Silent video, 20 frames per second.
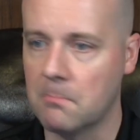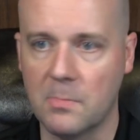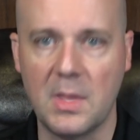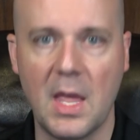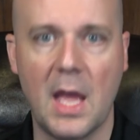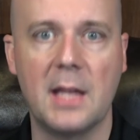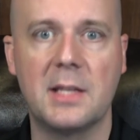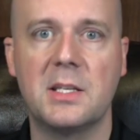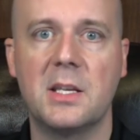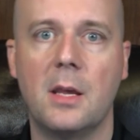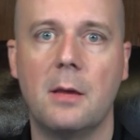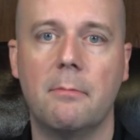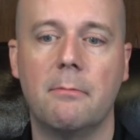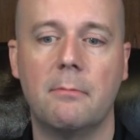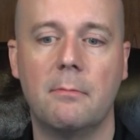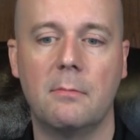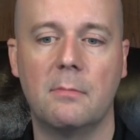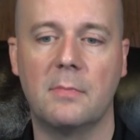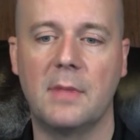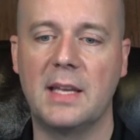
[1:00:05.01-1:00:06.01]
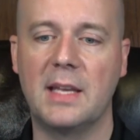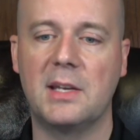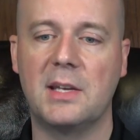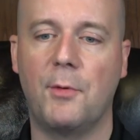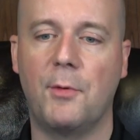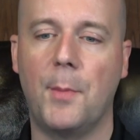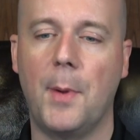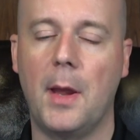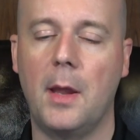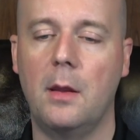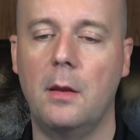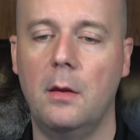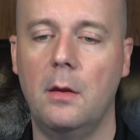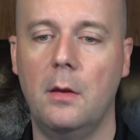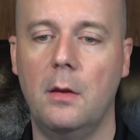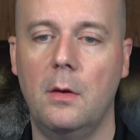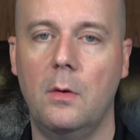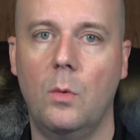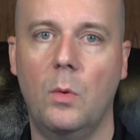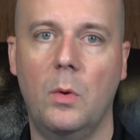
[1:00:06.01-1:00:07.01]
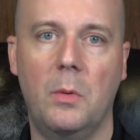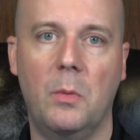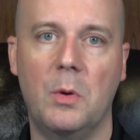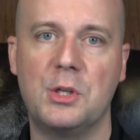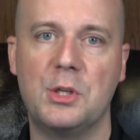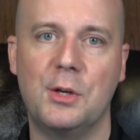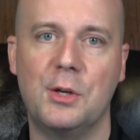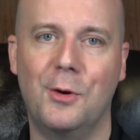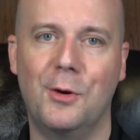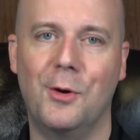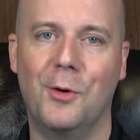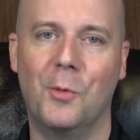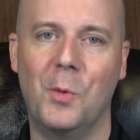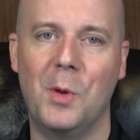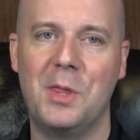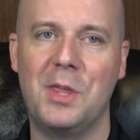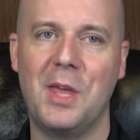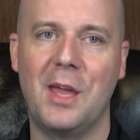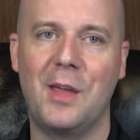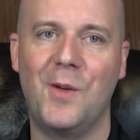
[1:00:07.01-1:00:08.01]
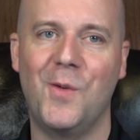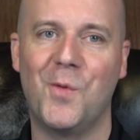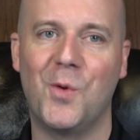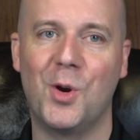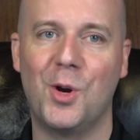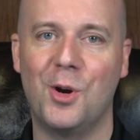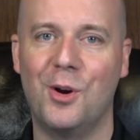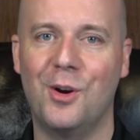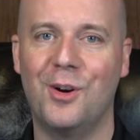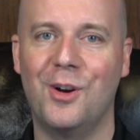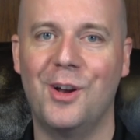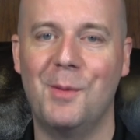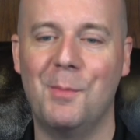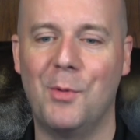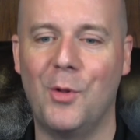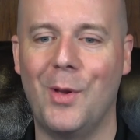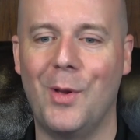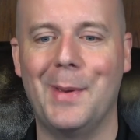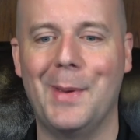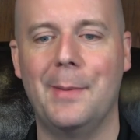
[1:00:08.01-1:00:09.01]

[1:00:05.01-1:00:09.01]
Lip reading: That's it. Thanks, everybody. We wish you, we thank you for your employment.